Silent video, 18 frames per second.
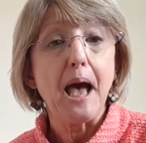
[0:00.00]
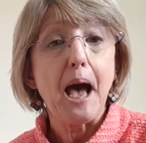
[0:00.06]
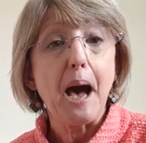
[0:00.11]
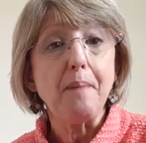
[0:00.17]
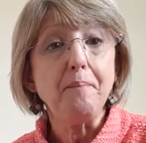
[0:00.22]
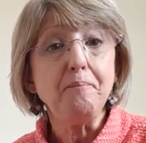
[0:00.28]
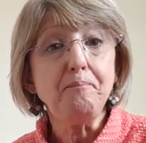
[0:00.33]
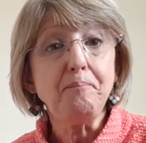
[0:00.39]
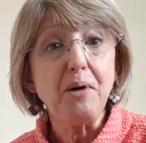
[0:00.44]

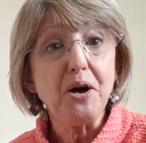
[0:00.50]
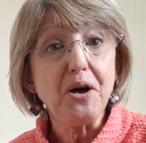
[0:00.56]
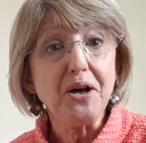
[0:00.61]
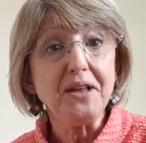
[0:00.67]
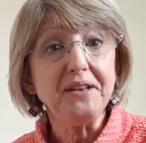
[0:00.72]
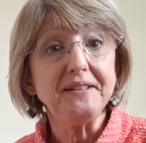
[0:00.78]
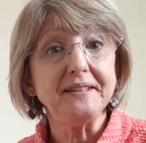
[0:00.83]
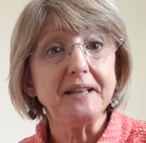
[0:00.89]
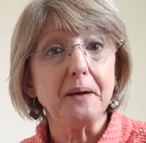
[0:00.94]
and
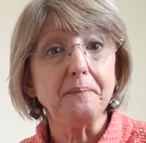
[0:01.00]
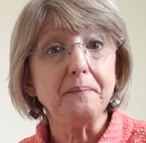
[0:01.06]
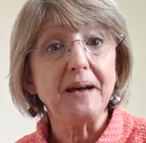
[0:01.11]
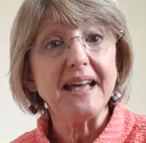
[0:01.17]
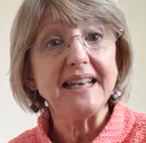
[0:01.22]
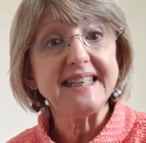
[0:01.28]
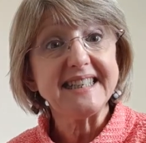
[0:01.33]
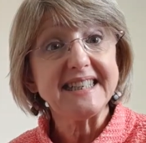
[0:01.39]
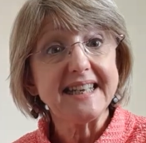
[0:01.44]
burn them
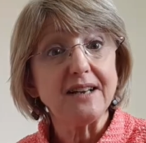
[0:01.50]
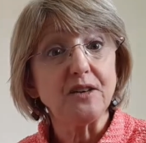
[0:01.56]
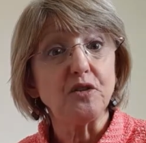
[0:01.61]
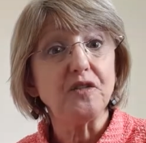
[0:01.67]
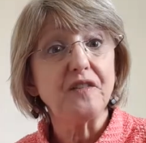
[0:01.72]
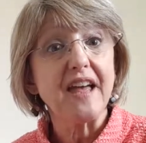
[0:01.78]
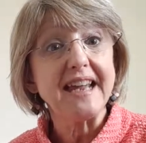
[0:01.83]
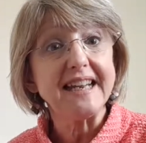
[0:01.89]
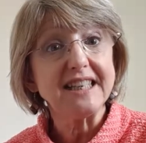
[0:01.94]
until
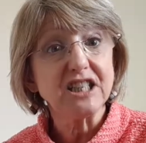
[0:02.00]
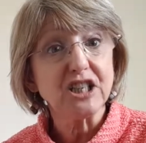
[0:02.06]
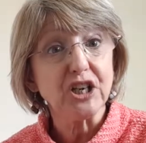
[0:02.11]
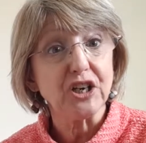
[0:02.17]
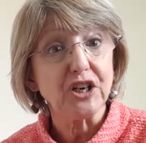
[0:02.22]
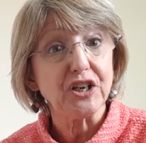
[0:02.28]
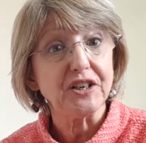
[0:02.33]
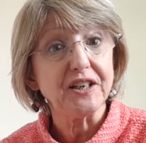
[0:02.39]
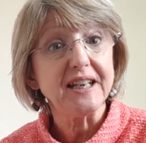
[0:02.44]
they
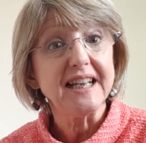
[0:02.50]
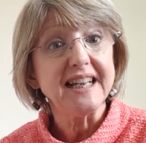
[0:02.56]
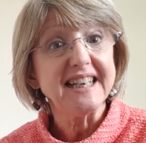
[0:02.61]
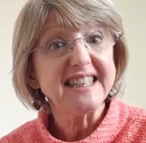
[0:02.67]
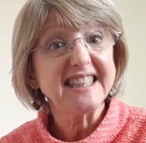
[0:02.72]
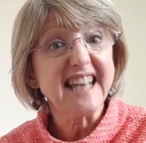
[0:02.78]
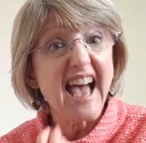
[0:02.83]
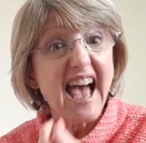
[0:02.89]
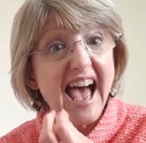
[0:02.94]
turn
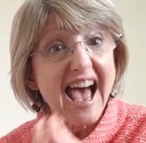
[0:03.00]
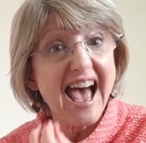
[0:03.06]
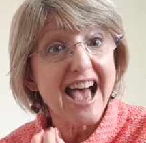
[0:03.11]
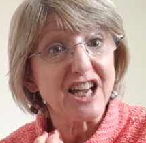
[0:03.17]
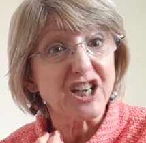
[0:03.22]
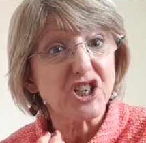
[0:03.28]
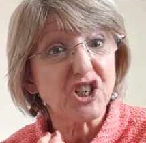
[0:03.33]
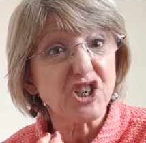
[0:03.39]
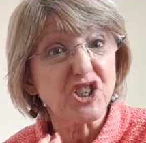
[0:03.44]
to
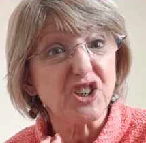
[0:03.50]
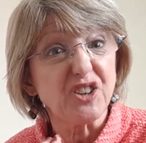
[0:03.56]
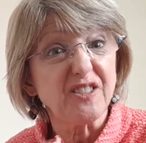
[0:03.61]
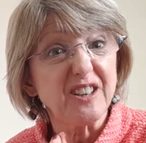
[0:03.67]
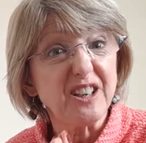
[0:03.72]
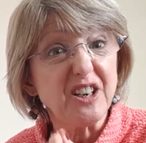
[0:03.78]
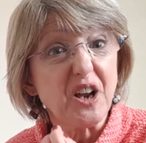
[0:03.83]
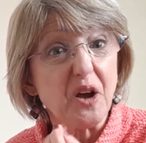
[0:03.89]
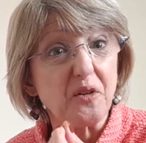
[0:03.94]
ash,
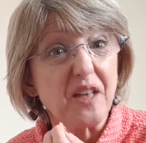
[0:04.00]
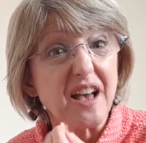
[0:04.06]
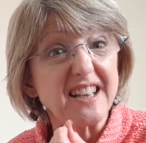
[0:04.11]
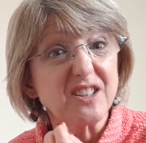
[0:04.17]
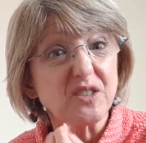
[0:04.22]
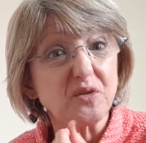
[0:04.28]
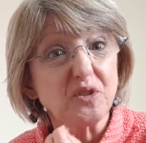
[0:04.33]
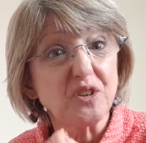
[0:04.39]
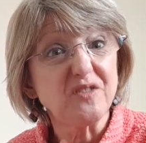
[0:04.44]
you know, that
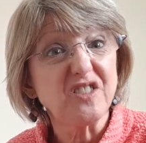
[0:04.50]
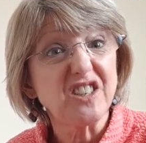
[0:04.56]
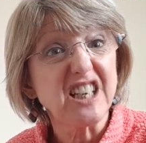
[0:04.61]
sort of